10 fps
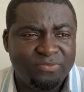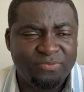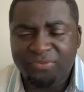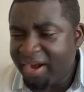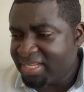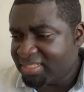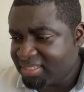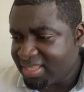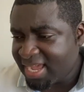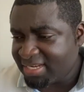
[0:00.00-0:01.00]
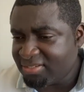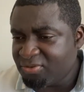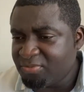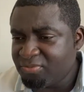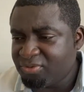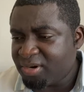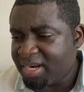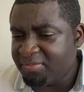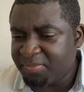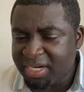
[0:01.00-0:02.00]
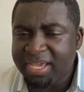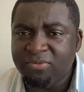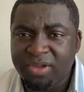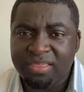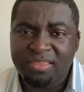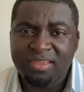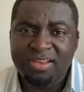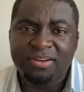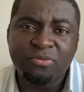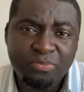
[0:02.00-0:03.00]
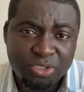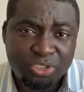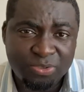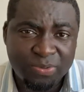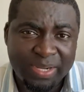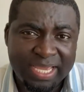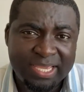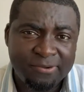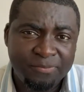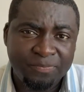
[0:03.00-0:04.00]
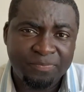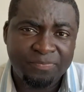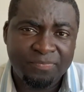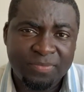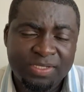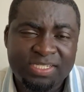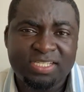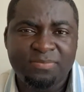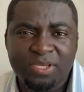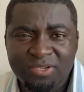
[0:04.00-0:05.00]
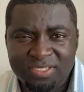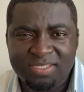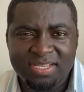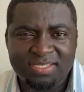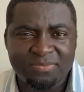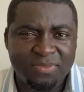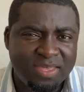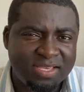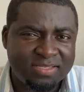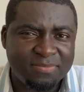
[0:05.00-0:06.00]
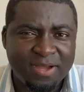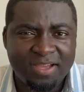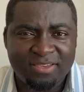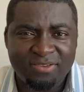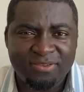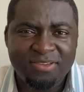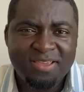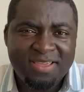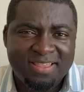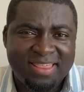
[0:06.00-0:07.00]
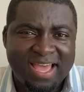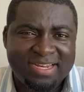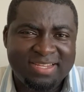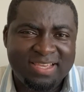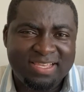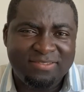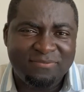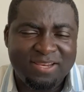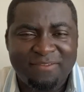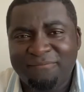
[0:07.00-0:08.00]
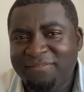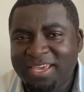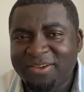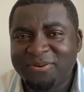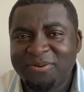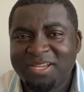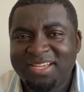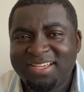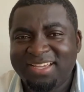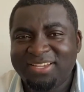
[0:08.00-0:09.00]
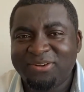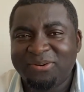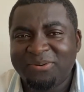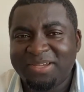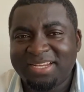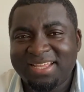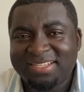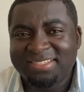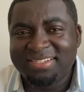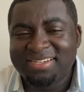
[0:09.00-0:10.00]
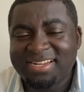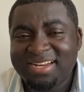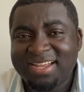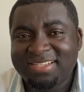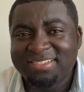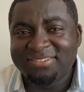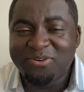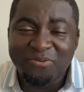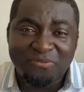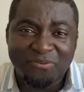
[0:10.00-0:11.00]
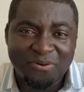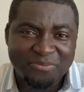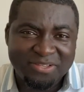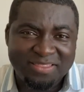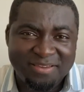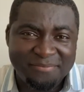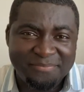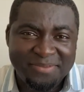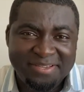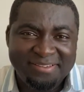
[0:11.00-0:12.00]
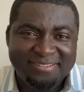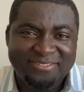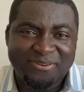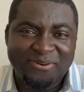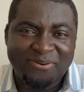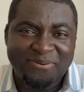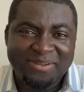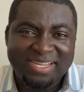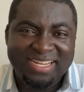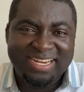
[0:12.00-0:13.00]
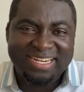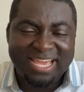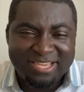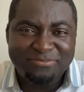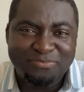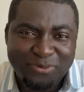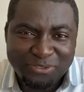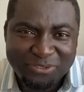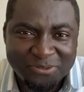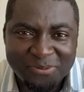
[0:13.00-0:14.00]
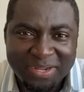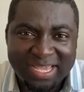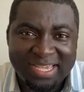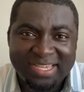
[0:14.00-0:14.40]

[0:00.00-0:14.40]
friends that you try to play with, they'll push you away just because there's some things about you that they feel, it doesn't conform with them, so they push you away.